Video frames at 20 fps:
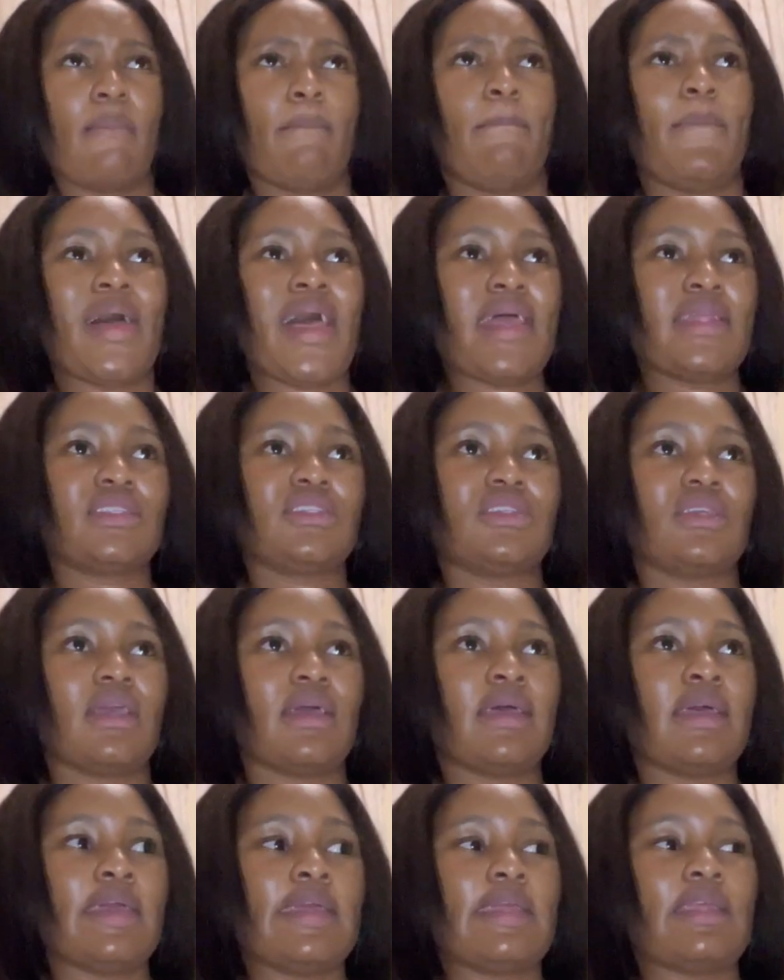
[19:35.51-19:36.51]
But
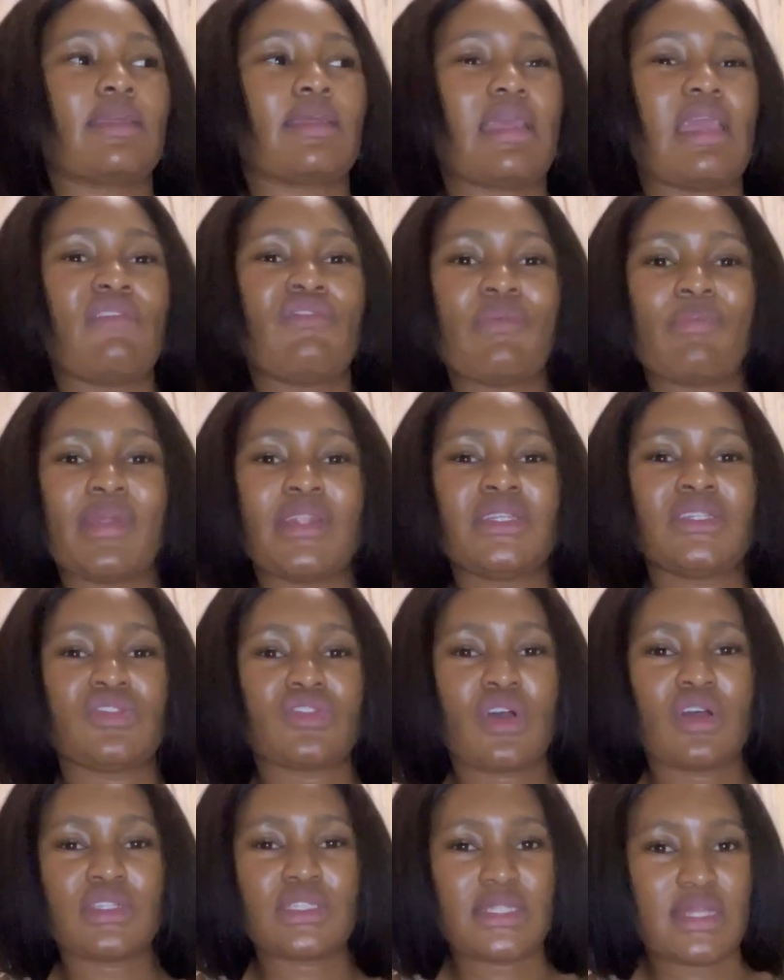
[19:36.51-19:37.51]
everybody
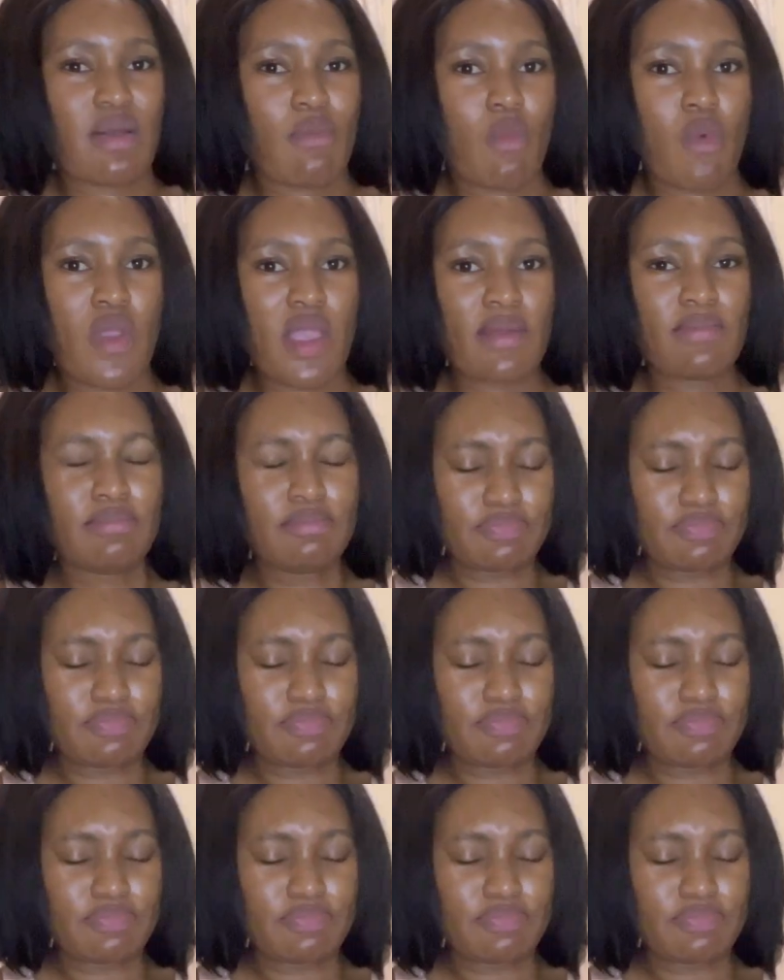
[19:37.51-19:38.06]
starts somewhere,